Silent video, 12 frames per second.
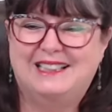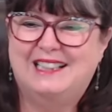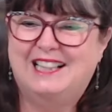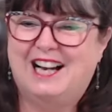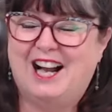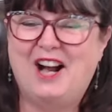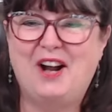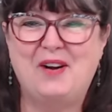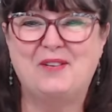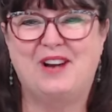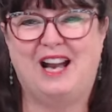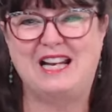
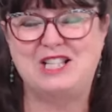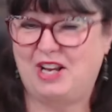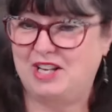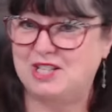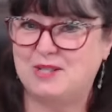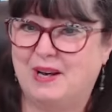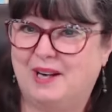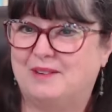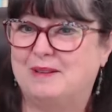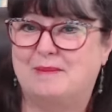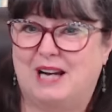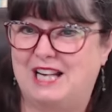Alrighty, so I just want to
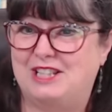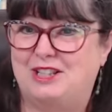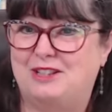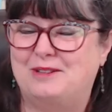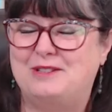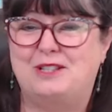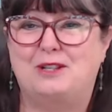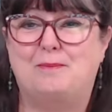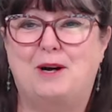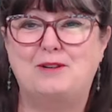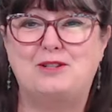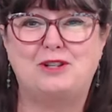remind you to
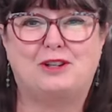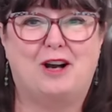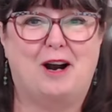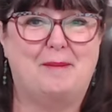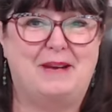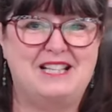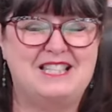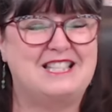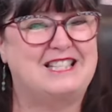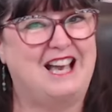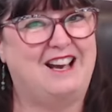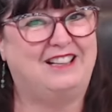post your comments
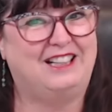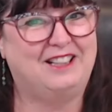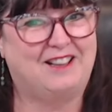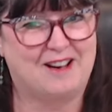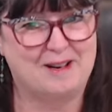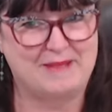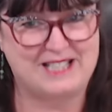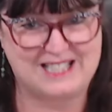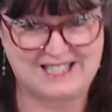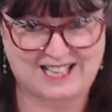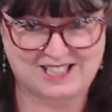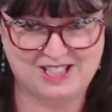down in the comments
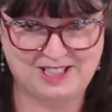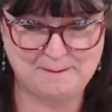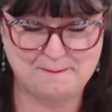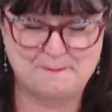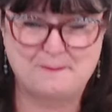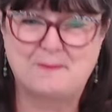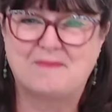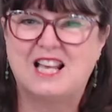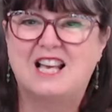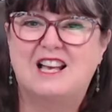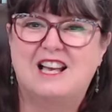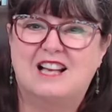section
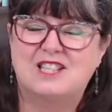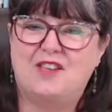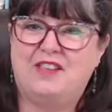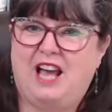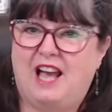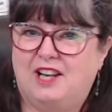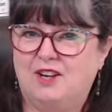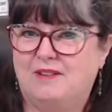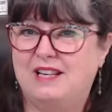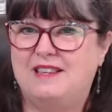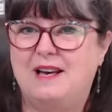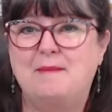so that I can
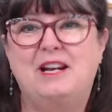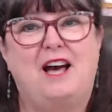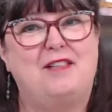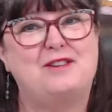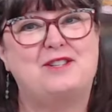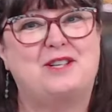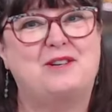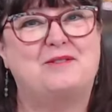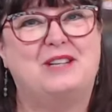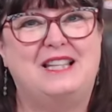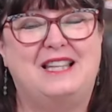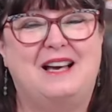read them and others can
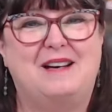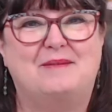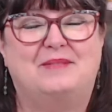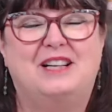read them,